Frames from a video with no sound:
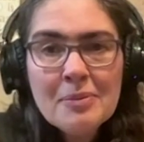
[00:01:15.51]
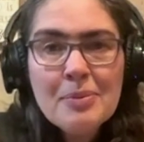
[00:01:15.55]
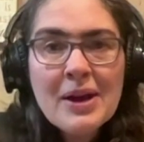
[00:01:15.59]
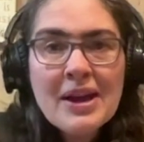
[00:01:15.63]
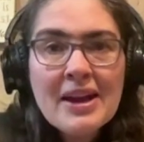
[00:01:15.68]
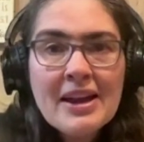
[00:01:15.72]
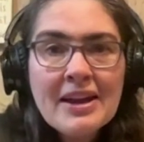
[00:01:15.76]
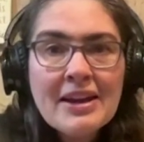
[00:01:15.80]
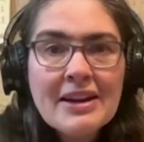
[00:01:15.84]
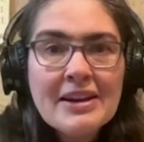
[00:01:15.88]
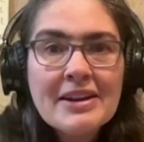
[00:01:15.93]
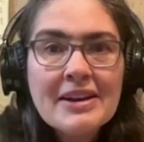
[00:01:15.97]

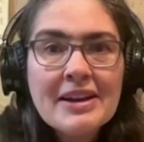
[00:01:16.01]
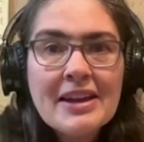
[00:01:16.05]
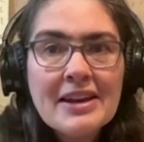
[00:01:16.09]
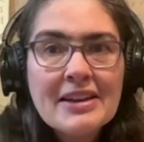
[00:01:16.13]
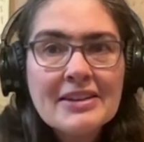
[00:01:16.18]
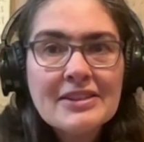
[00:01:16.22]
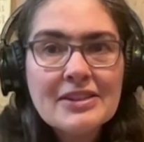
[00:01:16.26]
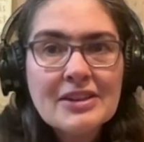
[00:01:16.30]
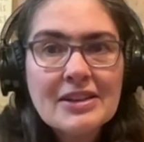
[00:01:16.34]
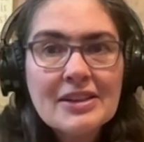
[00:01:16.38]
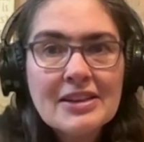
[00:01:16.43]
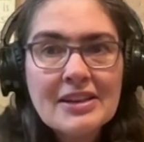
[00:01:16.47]
and in
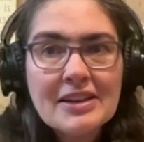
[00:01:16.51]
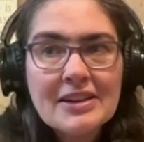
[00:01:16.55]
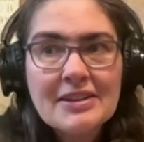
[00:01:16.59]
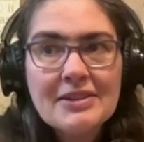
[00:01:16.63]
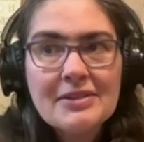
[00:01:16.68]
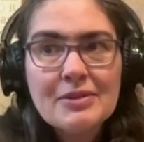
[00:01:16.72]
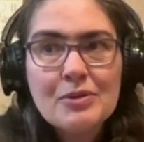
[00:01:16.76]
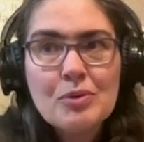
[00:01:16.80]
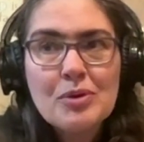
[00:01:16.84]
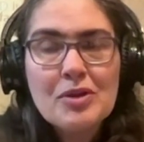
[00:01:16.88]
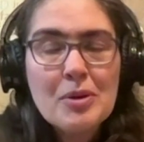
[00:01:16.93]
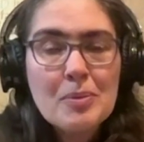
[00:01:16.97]
pain and
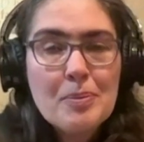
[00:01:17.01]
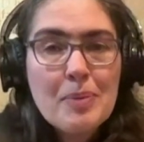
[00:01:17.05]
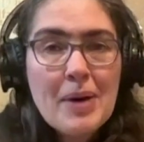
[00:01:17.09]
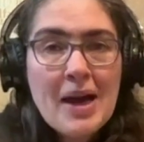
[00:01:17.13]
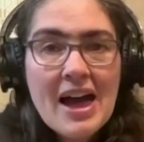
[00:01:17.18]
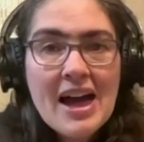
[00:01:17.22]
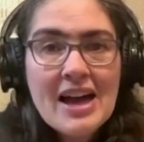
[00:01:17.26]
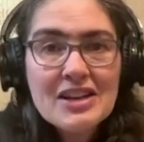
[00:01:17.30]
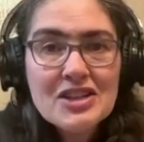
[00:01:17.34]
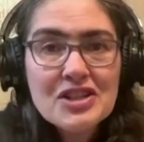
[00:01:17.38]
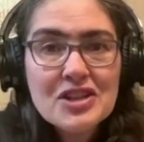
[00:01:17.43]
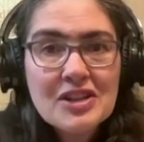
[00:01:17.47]
and
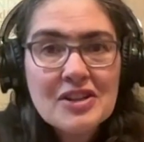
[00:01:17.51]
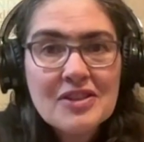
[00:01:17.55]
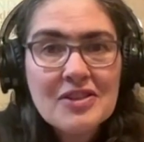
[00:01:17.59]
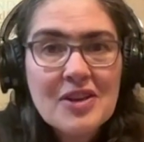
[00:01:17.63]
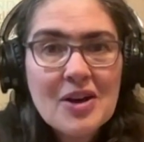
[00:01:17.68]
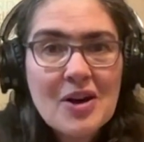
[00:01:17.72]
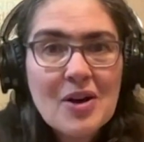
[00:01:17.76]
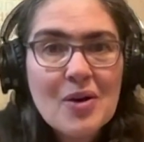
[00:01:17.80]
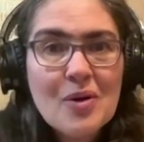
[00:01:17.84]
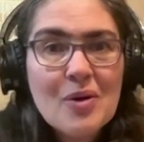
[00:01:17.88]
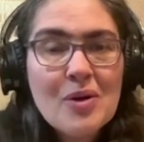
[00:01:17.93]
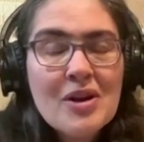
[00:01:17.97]
with a
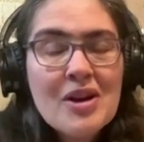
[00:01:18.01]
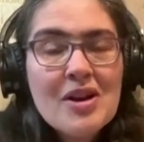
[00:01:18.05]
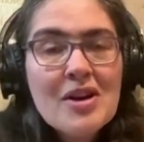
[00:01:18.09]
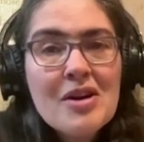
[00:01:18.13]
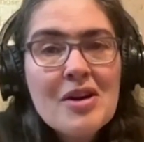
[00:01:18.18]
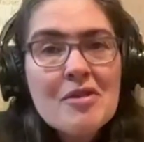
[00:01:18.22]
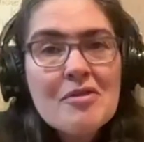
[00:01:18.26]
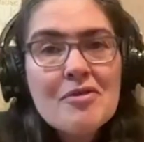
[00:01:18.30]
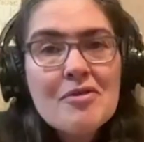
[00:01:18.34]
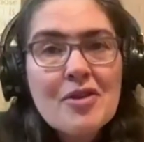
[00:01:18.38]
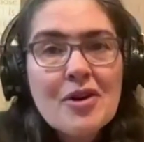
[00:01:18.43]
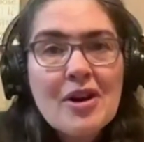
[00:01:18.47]
passion
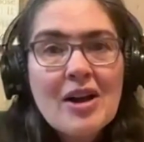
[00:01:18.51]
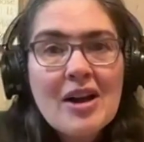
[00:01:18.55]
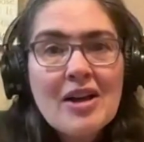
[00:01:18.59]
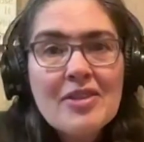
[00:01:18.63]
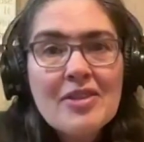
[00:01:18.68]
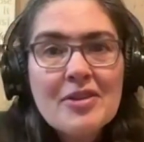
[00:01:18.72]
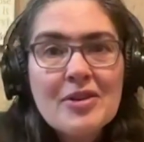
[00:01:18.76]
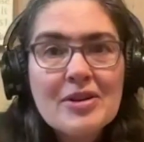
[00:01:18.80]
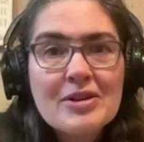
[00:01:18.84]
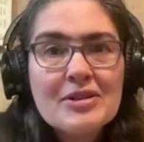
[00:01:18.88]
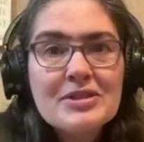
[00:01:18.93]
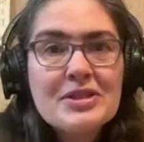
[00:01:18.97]
though
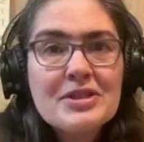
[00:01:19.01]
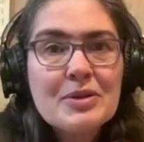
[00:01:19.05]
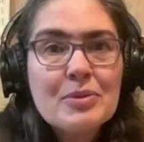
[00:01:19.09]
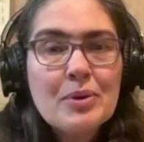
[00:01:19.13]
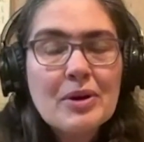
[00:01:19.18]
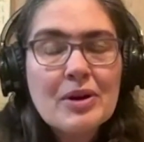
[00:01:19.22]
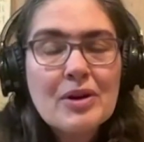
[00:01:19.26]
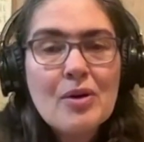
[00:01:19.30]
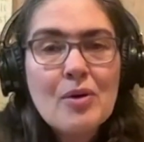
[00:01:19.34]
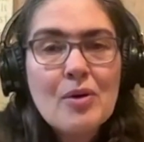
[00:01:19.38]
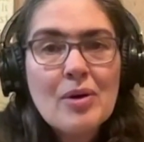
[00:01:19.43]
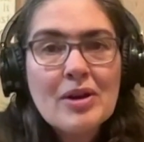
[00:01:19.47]
for
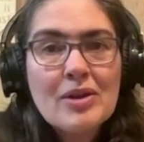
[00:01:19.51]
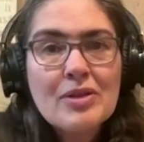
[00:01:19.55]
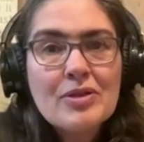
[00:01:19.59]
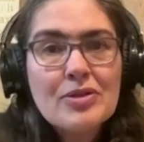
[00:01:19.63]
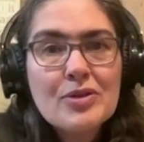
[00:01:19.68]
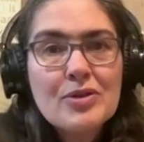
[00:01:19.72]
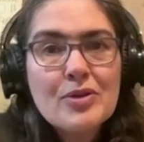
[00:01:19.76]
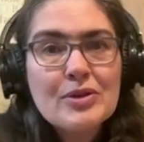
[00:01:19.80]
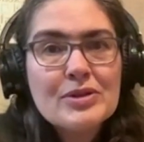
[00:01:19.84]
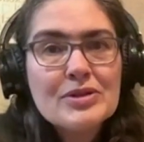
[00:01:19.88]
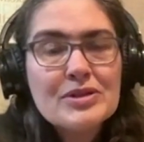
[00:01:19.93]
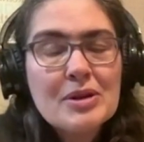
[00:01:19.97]
others that were
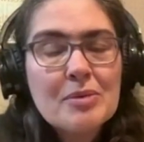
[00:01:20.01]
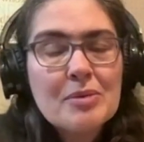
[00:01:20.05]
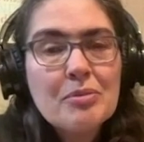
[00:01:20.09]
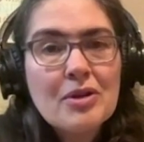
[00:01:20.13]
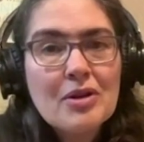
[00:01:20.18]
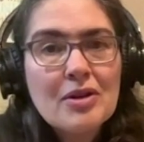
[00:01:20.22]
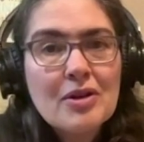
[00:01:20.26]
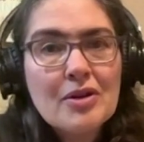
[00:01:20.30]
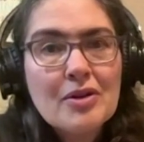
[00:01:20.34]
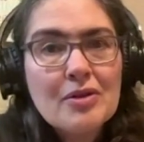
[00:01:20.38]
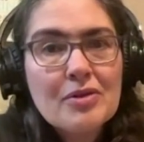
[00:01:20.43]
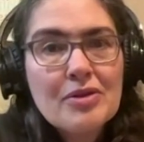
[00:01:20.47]
going through
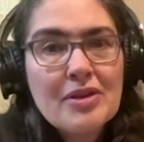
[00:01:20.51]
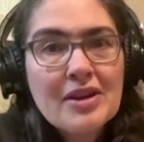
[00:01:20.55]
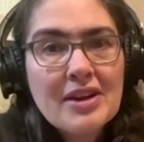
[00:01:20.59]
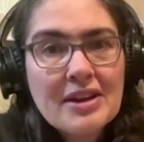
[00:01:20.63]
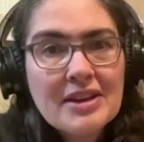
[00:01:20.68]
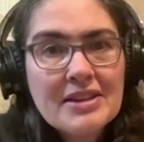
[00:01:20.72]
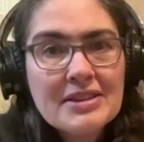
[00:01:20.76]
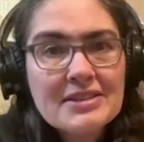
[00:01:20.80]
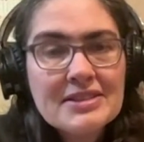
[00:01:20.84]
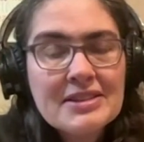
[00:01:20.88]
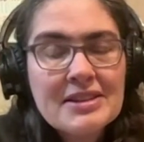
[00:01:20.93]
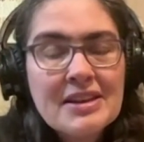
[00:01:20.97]

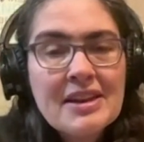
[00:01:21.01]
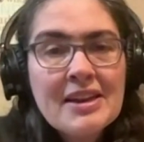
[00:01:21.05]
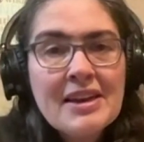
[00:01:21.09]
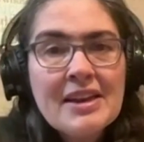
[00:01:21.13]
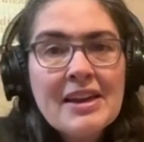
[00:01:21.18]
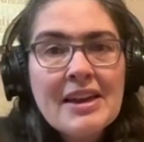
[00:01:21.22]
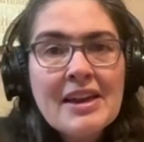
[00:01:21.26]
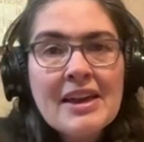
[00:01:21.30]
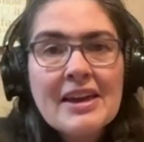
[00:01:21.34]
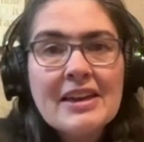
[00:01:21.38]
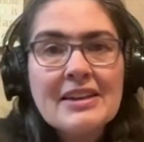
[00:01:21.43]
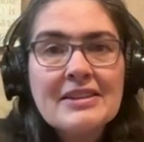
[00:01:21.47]
similar
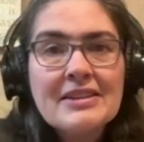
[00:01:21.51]
things